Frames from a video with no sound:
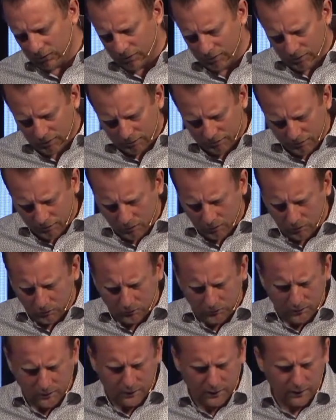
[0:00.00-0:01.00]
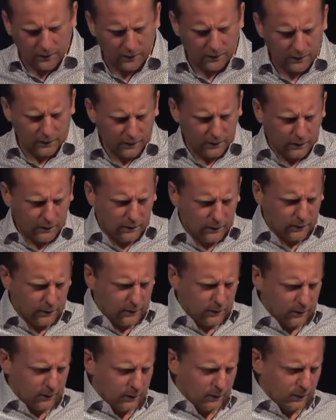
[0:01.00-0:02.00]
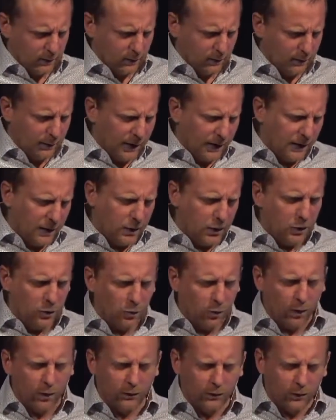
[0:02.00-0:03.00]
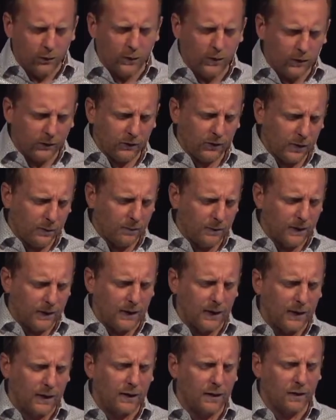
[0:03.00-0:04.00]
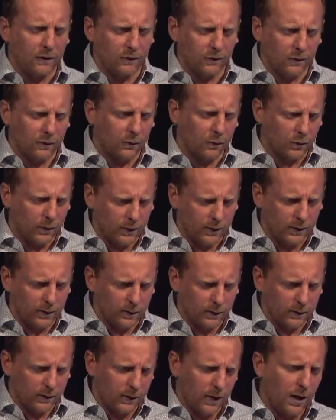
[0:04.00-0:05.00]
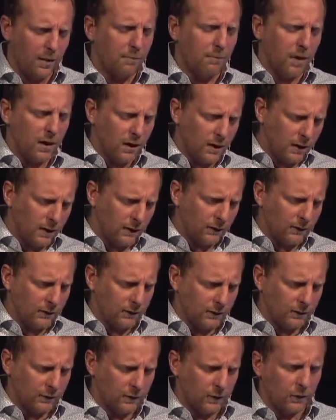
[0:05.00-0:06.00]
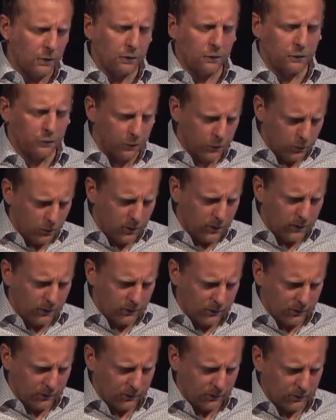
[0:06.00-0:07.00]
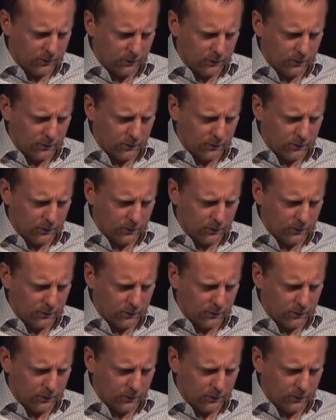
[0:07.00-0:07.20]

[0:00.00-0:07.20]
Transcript: and difficulty, that you are doing something in us, Lord, among us, through us,